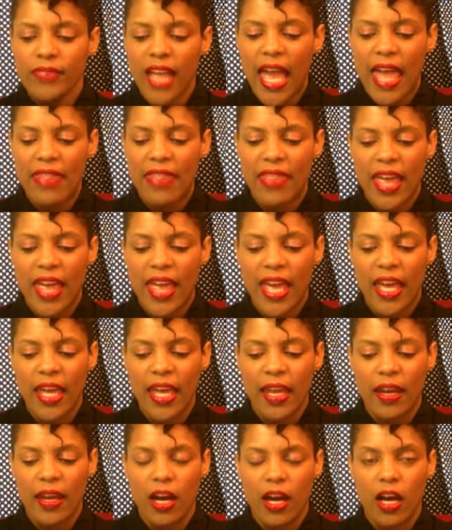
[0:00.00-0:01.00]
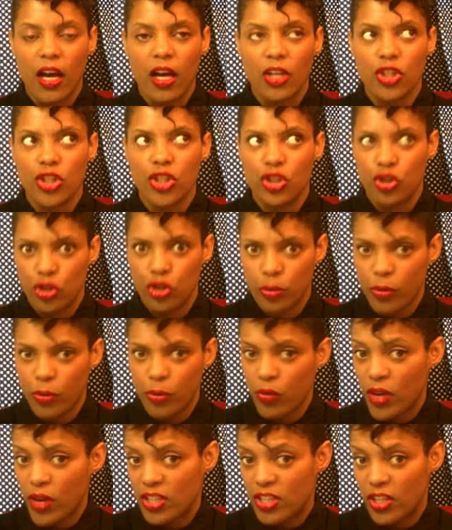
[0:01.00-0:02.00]
And then she's Juniper
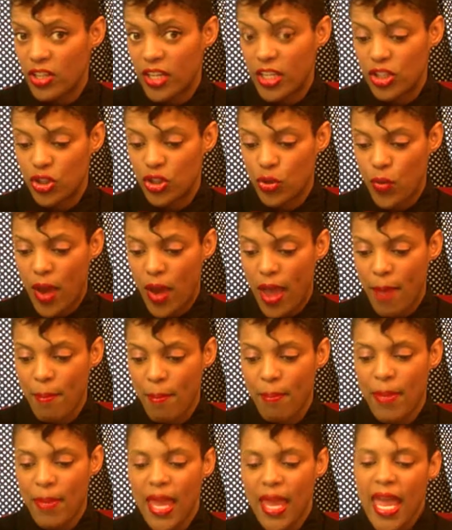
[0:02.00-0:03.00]
Grace on Instagram.